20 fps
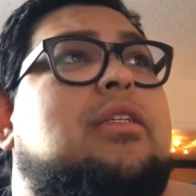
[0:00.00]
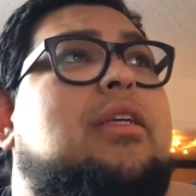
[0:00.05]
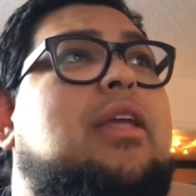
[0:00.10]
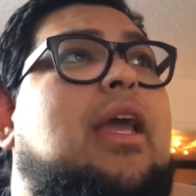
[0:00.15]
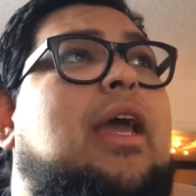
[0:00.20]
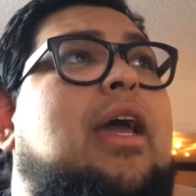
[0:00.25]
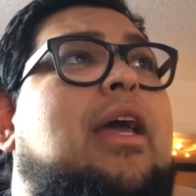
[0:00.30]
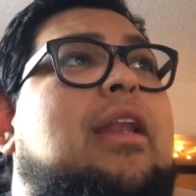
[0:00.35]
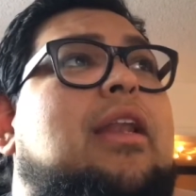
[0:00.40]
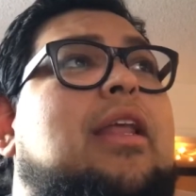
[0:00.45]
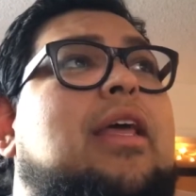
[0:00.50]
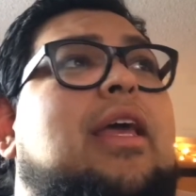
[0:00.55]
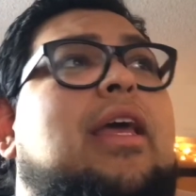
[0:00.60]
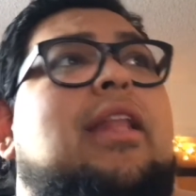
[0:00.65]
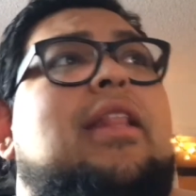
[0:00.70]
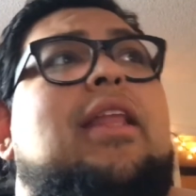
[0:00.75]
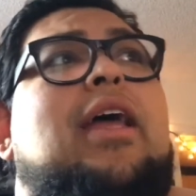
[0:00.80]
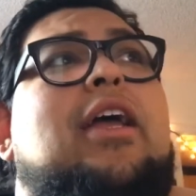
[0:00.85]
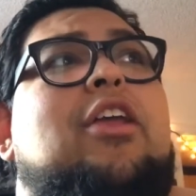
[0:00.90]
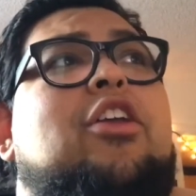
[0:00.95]
and
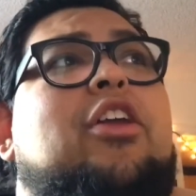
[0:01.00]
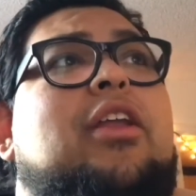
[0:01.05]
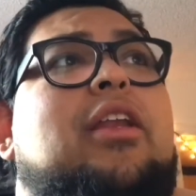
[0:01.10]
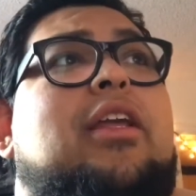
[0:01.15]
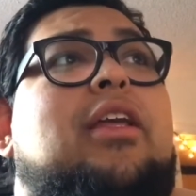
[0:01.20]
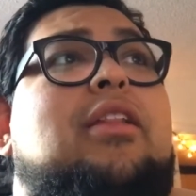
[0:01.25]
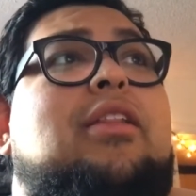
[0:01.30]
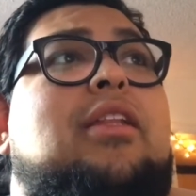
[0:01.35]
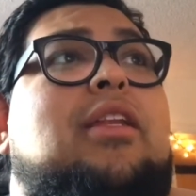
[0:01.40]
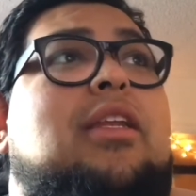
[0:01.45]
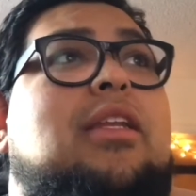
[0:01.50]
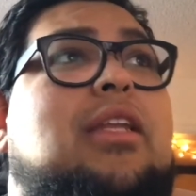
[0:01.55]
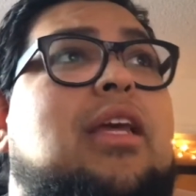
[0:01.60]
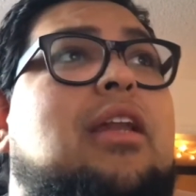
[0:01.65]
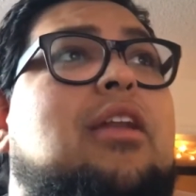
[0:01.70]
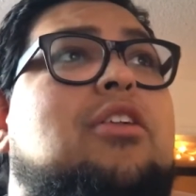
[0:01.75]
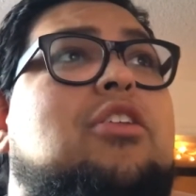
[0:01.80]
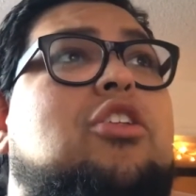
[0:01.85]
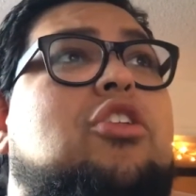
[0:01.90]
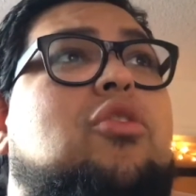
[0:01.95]
in that you're going to get the
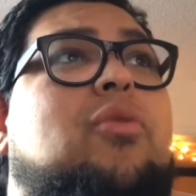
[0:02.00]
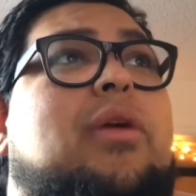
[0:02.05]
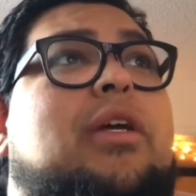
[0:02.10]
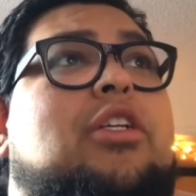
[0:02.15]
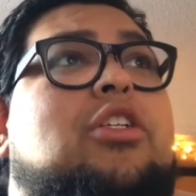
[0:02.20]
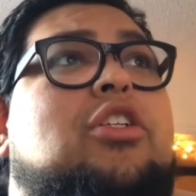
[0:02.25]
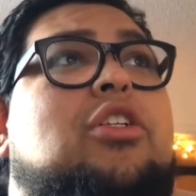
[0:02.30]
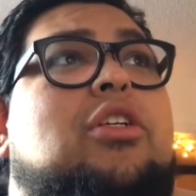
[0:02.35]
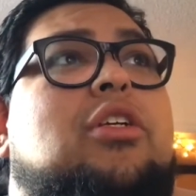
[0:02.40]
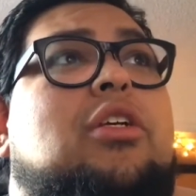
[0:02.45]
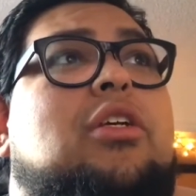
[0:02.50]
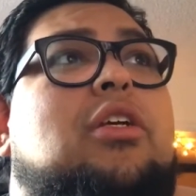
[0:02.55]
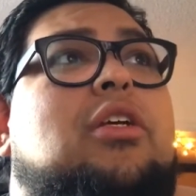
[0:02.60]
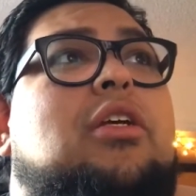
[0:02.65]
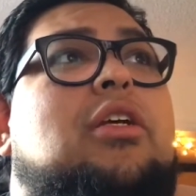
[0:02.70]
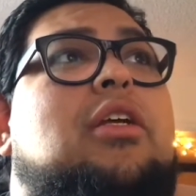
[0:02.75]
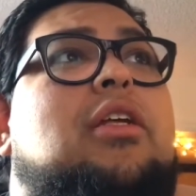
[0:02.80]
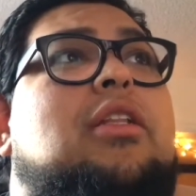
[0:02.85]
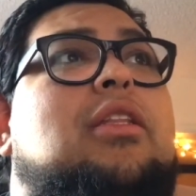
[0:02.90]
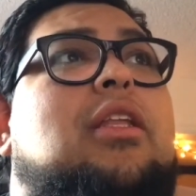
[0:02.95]
Nintendo Switch,
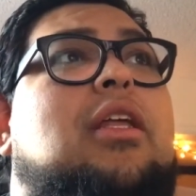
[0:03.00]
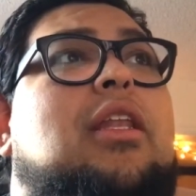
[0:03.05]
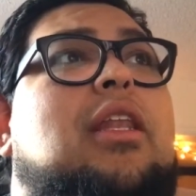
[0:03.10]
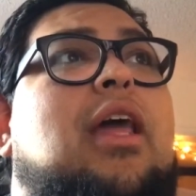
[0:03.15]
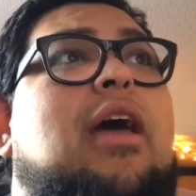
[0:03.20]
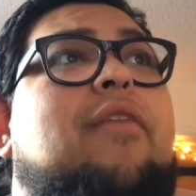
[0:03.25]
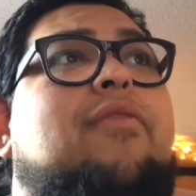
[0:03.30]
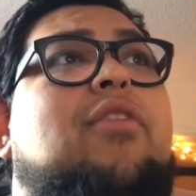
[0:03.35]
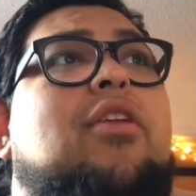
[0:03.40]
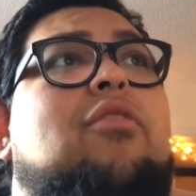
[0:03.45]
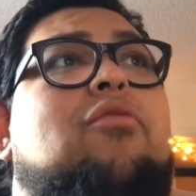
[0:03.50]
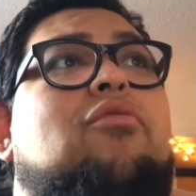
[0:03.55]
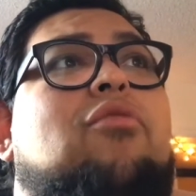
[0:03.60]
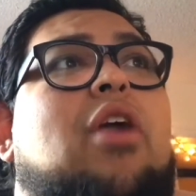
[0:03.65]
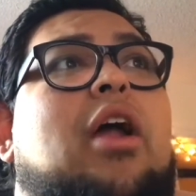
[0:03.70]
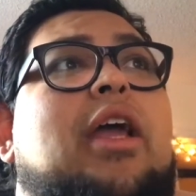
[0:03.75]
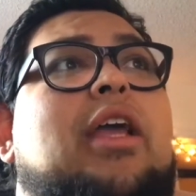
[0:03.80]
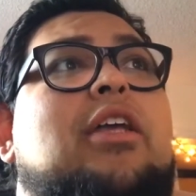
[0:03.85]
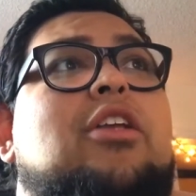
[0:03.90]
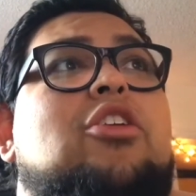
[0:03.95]
the left and
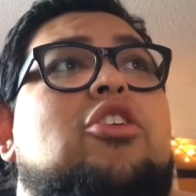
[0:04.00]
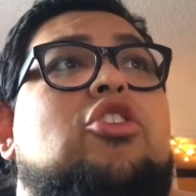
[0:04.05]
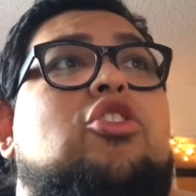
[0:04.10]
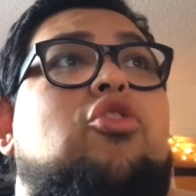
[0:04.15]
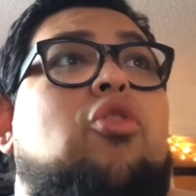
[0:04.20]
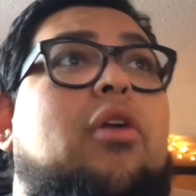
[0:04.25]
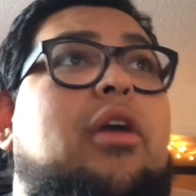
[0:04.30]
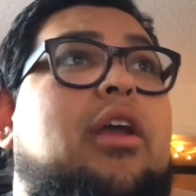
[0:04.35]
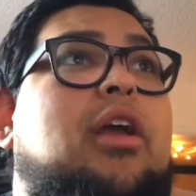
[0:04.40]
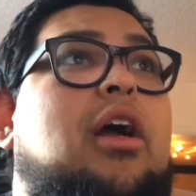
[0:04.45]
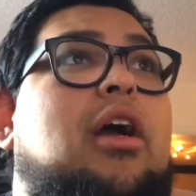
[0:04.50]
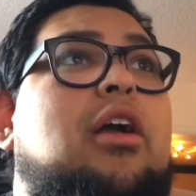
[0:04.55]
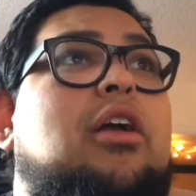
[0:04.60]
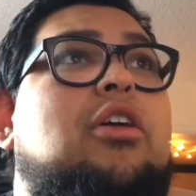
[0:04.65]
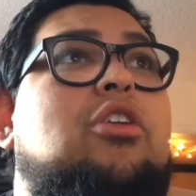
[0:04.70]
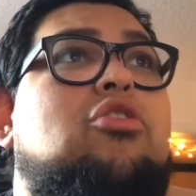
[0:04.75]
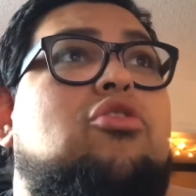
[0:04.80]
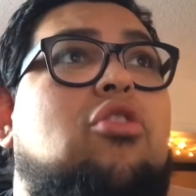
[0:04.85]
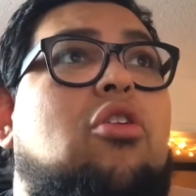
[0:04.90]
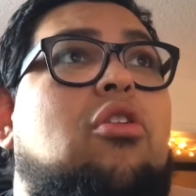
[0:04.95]
right Joy-Con
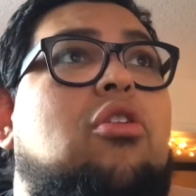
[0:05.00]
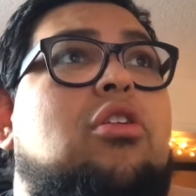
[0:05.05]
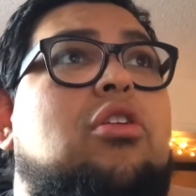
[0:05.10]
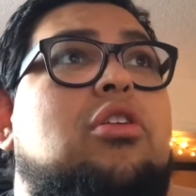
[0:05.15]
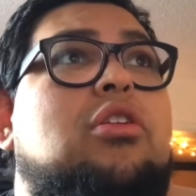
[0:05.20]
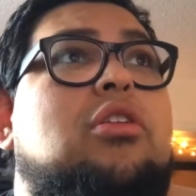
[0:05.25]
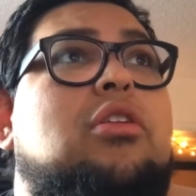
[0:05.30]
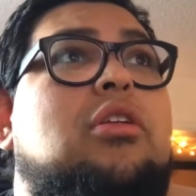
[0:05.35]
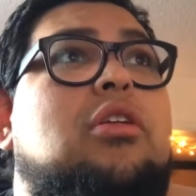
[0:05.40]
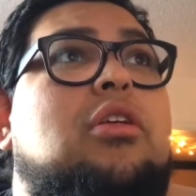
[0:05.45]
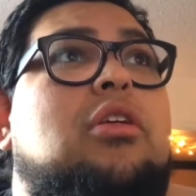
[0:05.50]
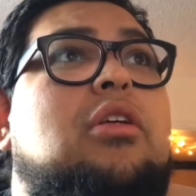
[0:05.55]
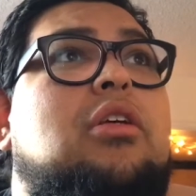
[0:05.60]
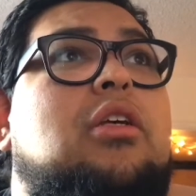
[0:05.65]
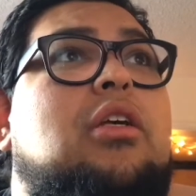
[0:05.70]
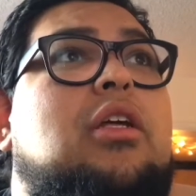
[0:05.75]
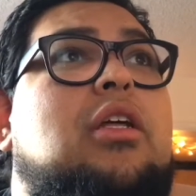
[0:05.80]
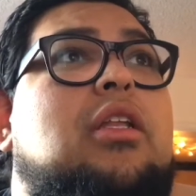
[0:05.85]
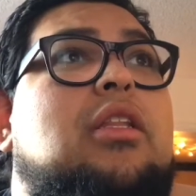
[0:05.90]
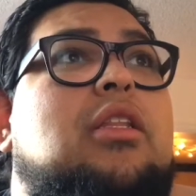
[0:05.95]
controllers,
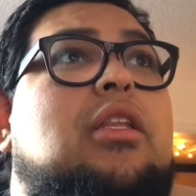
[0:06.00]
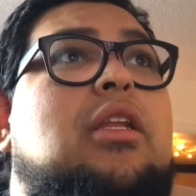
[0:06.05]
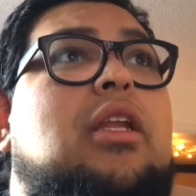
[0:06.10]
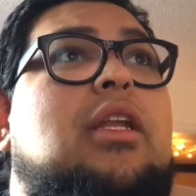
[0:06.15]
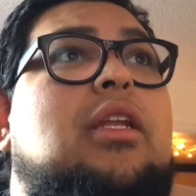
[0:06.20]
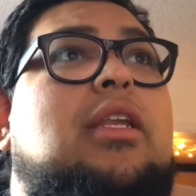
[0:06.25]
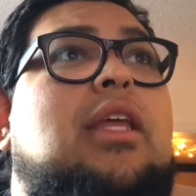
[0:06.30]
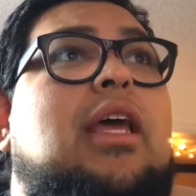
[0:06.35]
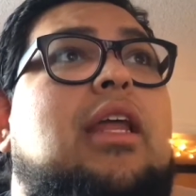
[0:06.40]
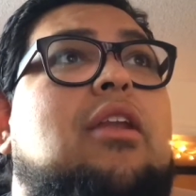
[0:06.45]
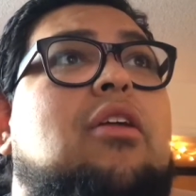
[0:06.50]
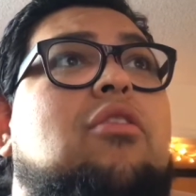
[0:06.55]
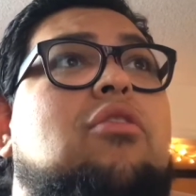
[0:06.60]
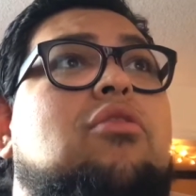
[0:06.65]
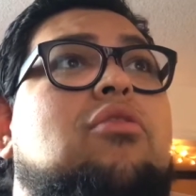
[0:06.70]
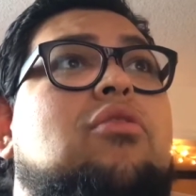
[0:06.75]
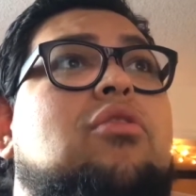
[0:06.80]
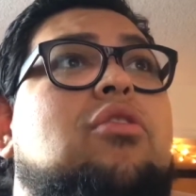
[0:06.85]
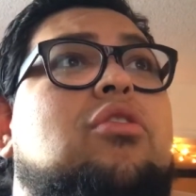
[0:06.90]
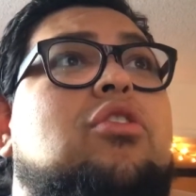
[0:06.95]
the
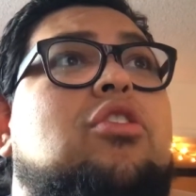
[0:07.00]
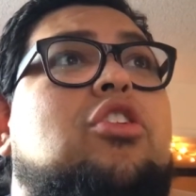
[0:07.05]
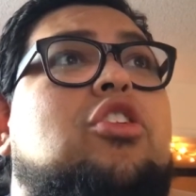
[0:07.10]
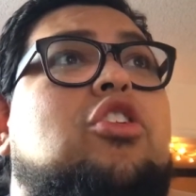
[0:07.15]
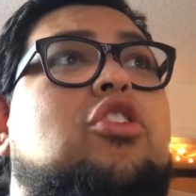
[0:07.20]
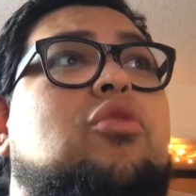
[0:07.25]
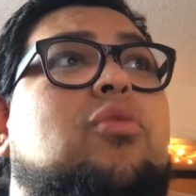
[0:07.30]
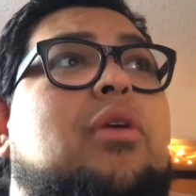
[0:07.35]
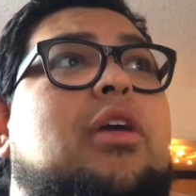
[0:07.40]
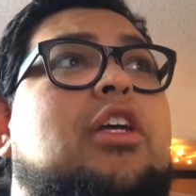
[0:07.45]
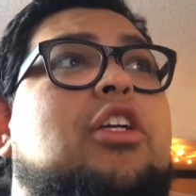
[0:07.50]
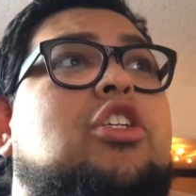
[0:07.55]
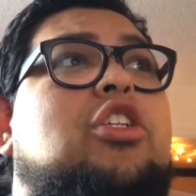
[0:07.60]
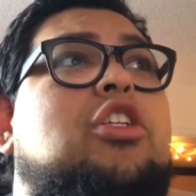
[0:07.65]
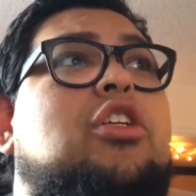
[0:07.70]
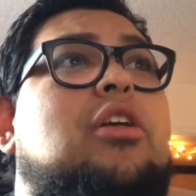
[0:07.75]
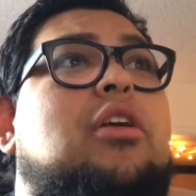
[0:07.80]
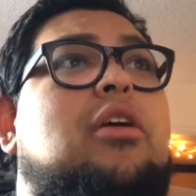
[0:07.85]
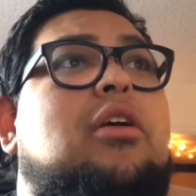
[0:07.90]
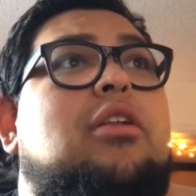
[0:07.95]
Nintendo
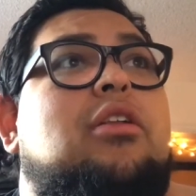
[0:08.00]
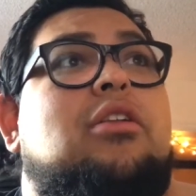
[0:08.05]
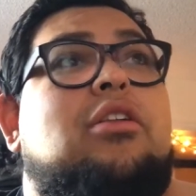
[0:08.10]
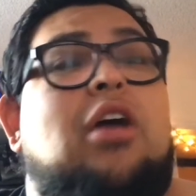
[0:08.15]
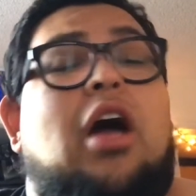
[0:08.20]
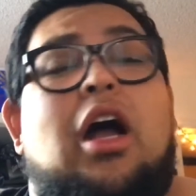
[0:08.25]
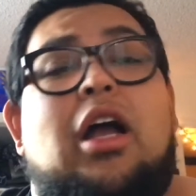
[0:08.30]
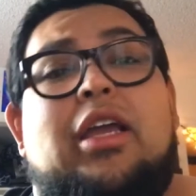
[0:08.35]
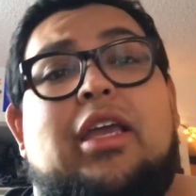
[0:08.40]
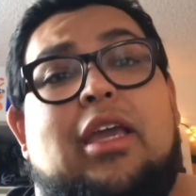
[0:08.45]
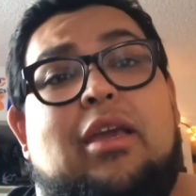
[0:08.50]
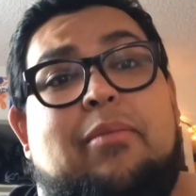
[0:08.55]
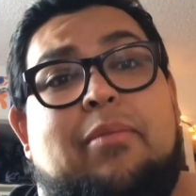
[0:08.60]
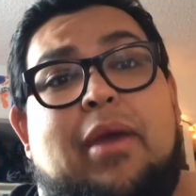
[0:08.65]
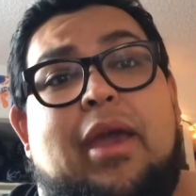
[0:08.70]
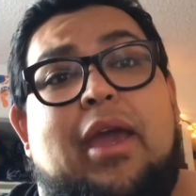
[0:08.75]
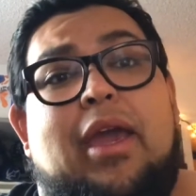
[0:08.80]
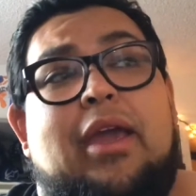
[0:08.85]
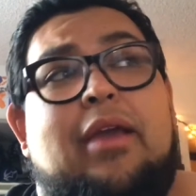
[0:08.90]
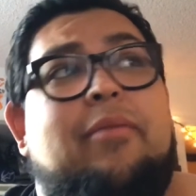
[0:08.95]
Switch docking
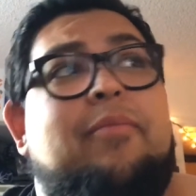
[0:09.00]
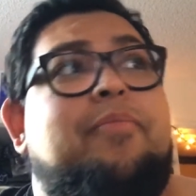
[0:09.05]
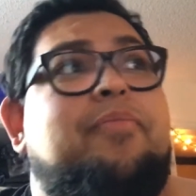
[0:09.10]
bay,